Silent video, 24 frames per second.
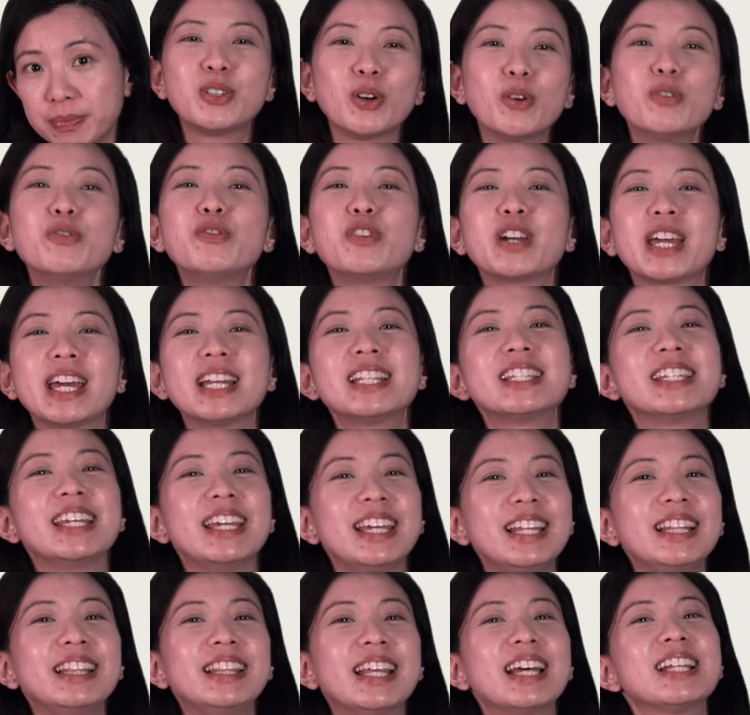don't forget to
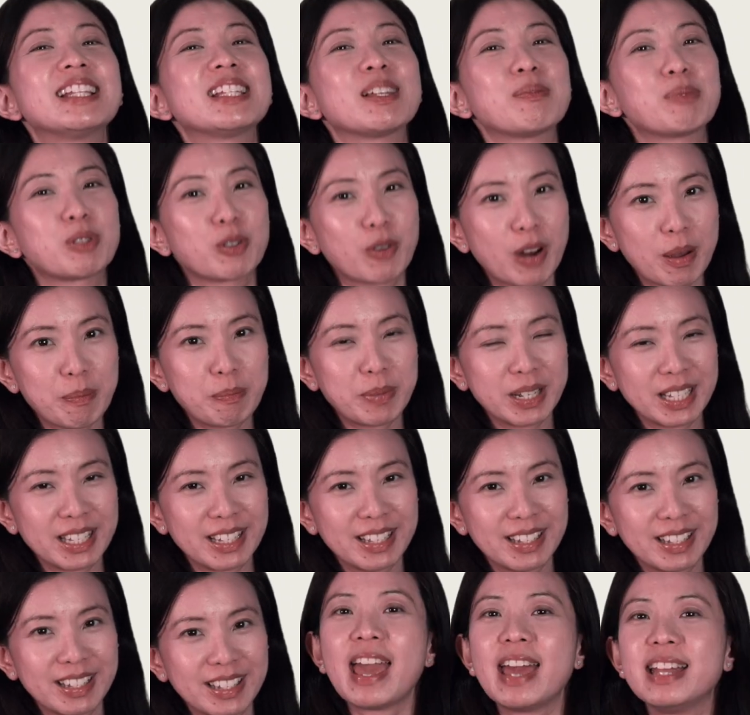hit that subscribe button